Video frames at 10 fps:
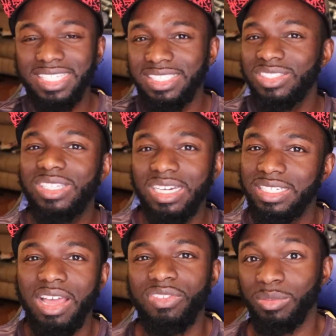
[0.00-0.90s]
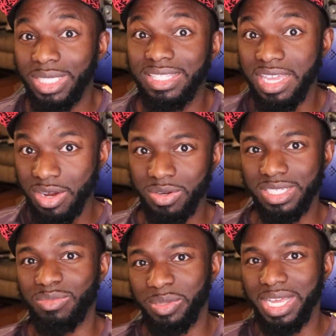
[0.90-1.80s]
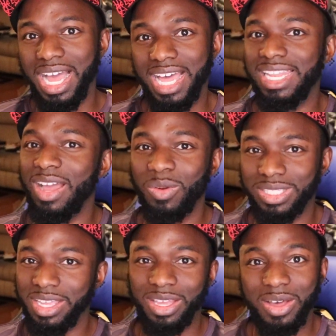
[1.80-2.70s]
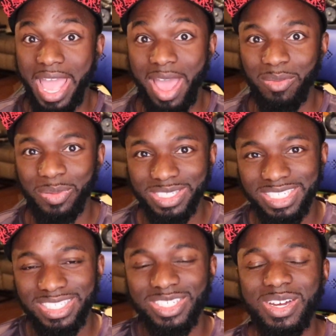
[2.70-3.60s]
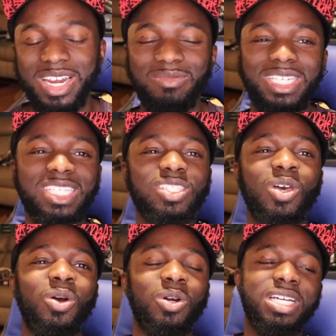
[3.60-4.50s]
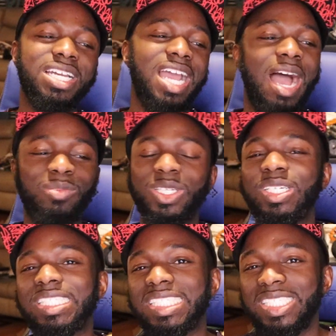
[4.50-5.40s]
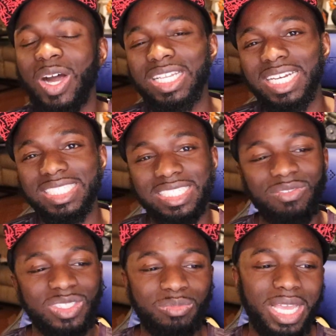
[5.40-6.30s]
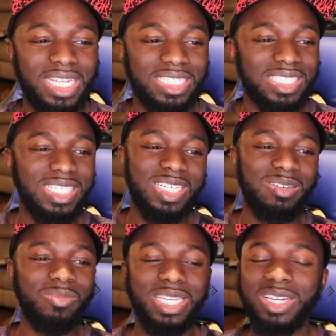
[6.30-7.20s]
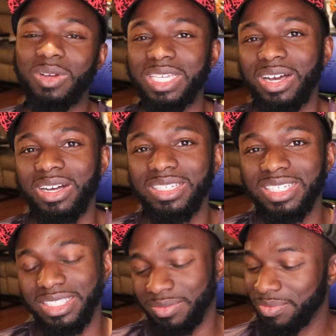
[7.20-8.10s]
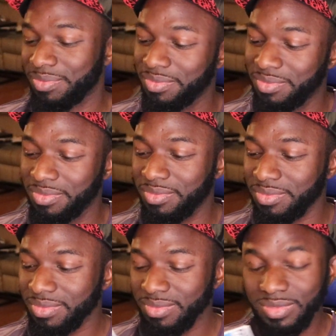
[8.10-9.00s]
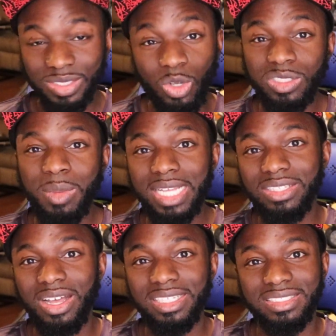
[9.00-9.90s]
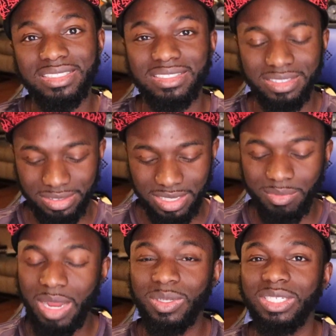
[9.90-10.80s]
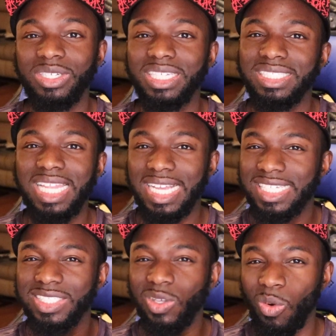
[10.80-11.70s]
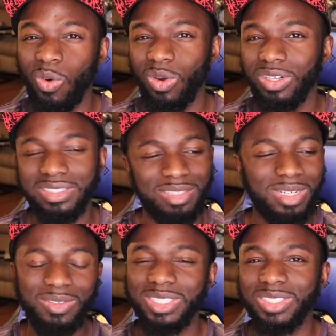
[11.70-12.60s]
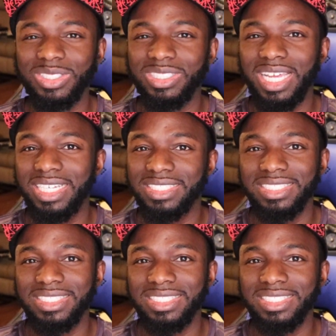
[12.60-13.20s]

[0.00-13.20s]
there's gonna definitely be theories behind like what the hell happened, you know what I mean? So I'm curious to see all of that stuff expanded. But anyway, y'all, look, those are my thoughts. I'm not really gonna get us like a score. I'm not really sure, like,